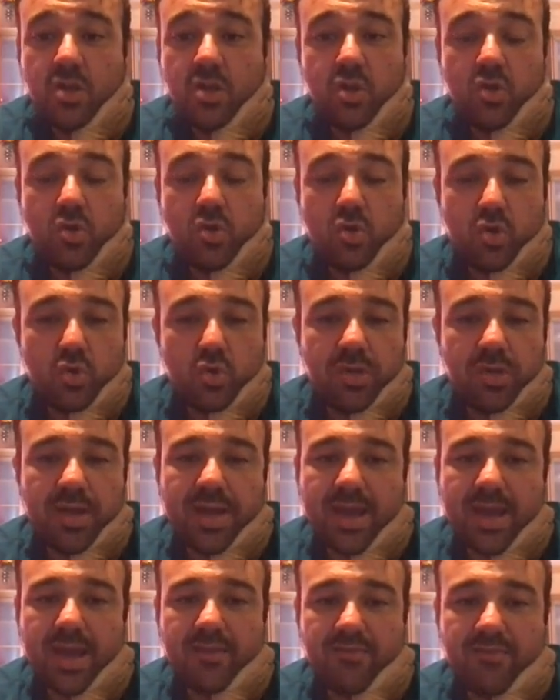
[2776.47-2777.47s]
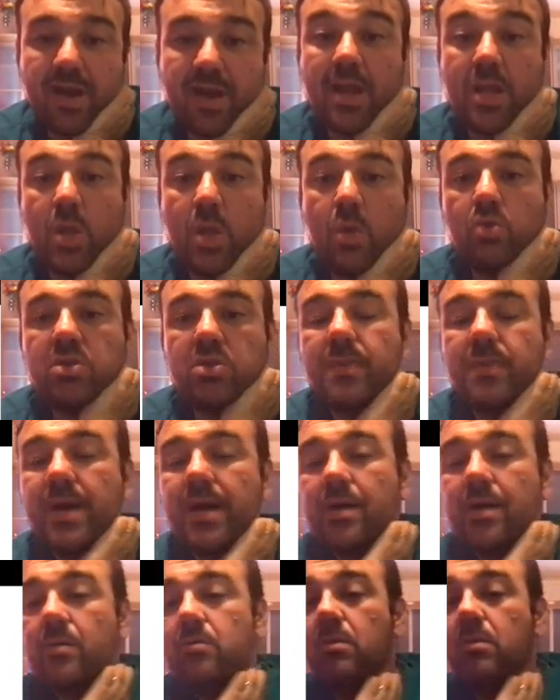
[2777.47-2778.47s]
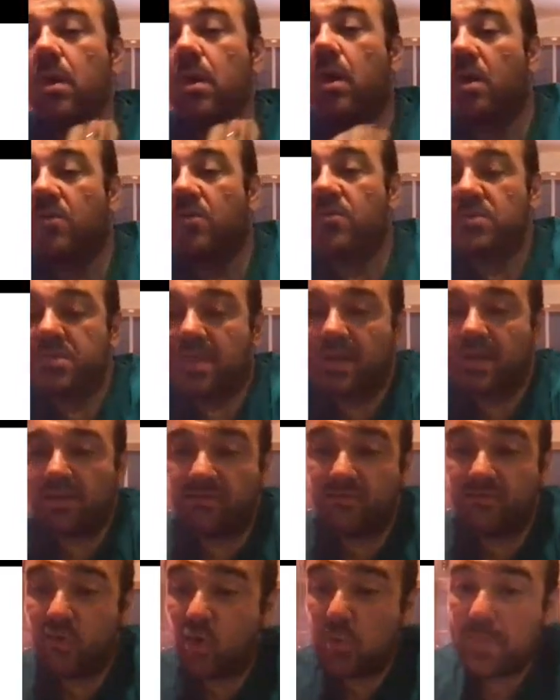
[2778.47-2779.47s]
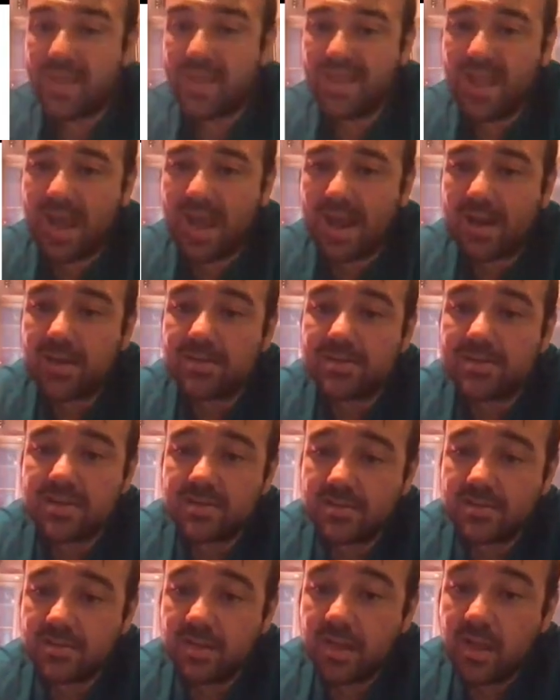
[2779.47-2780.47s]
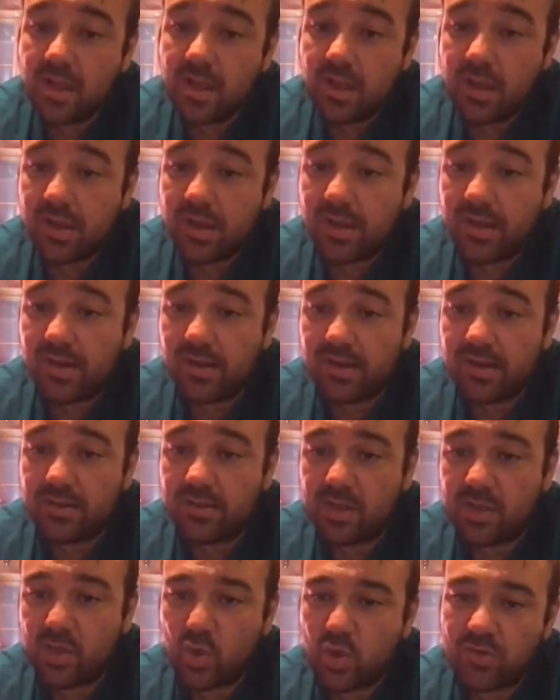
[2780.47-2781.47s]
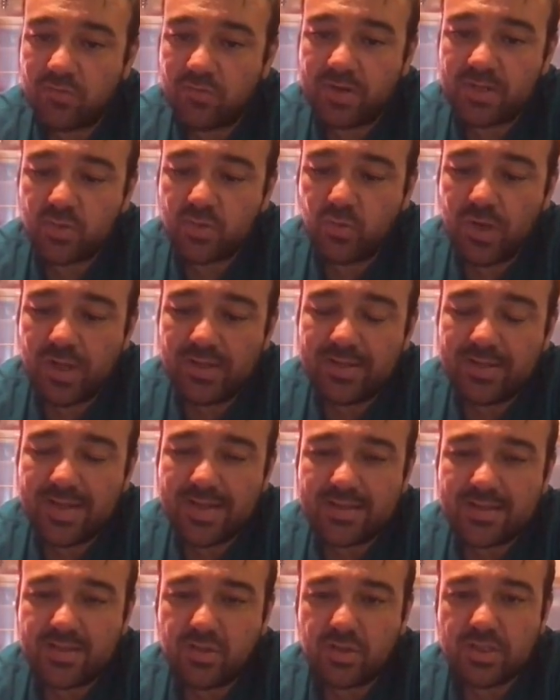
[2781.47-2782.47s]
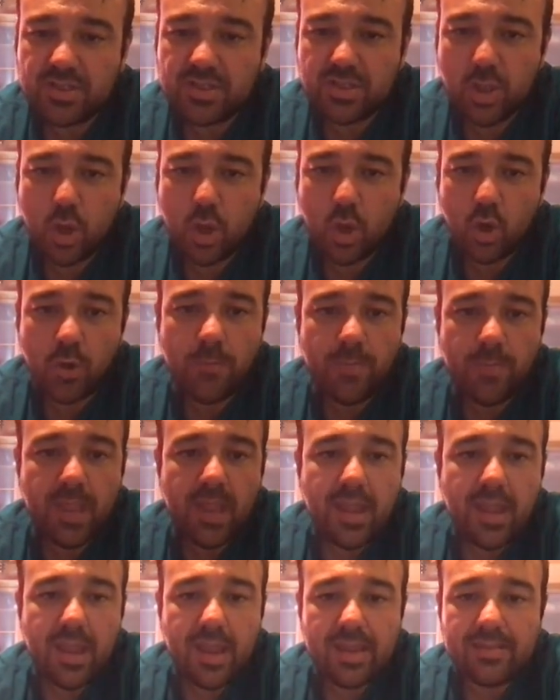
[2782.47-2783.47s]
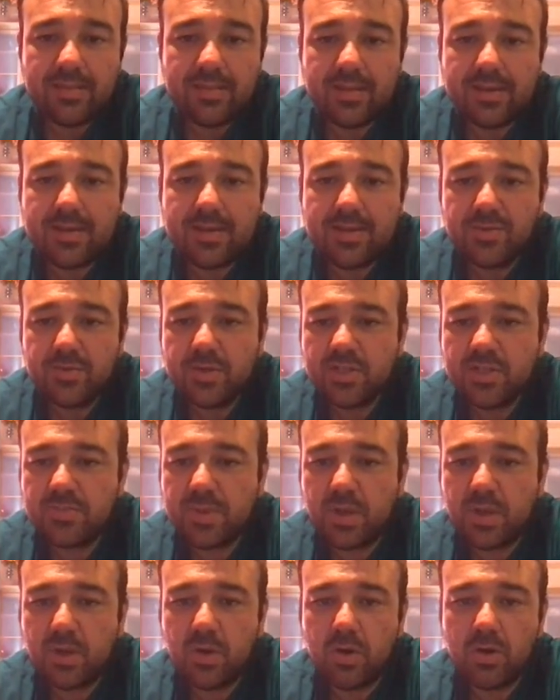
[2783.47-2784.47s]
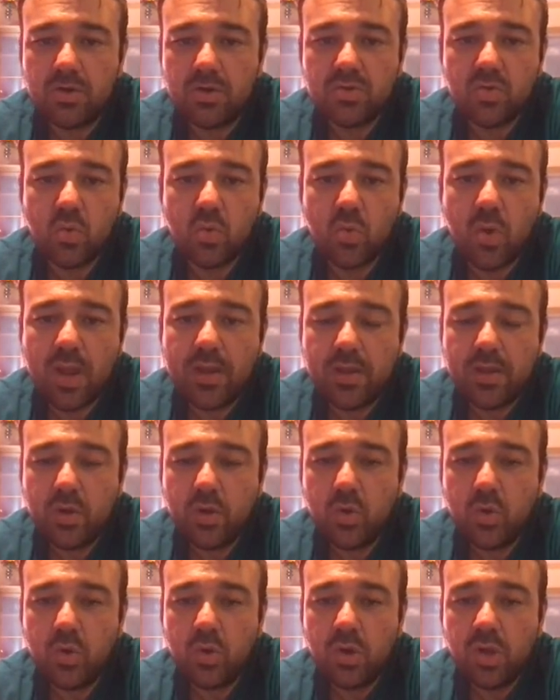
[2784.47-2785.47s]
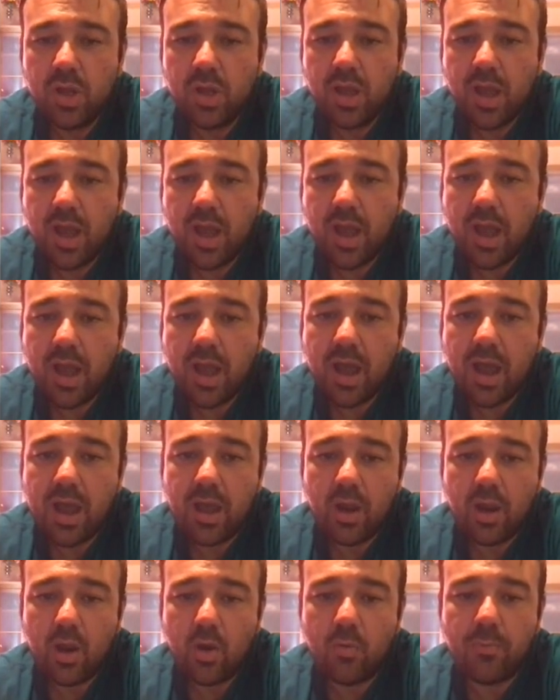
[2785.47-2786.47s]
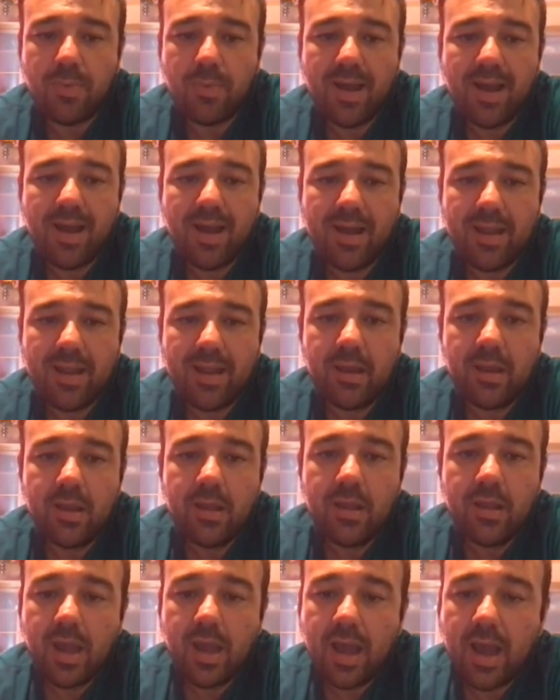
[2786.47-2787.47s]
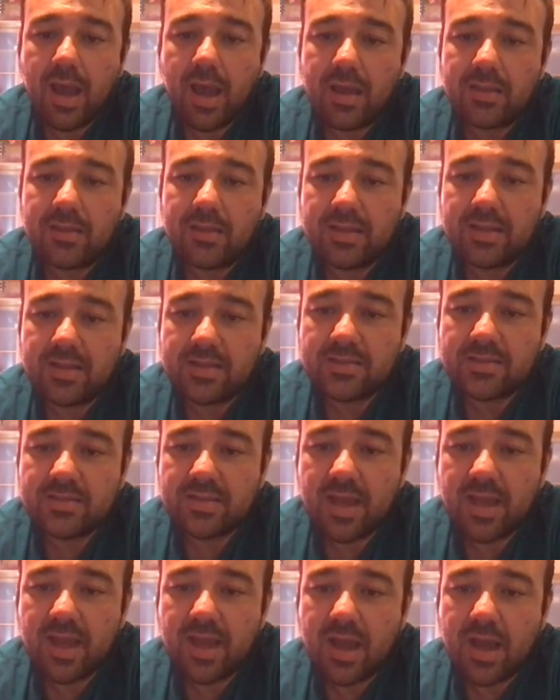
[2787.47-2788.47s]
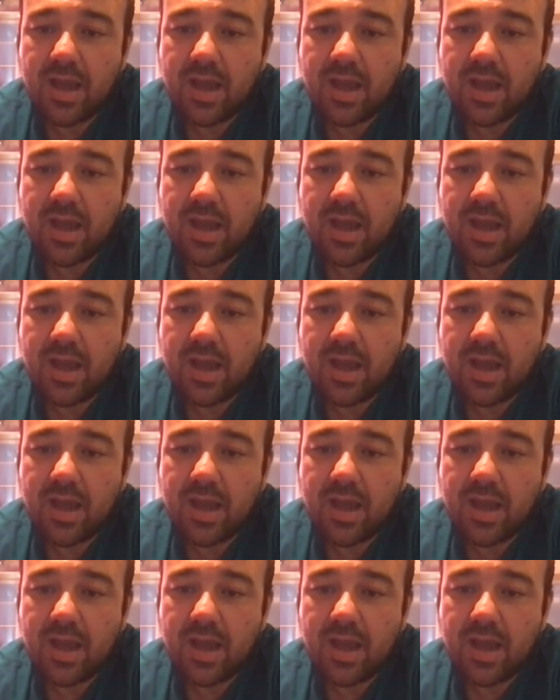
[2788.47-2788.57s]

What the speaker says: you should have a huge amount of star-forming galaxies early in the universe. Well, the answer is no. And the reason is because when you combine this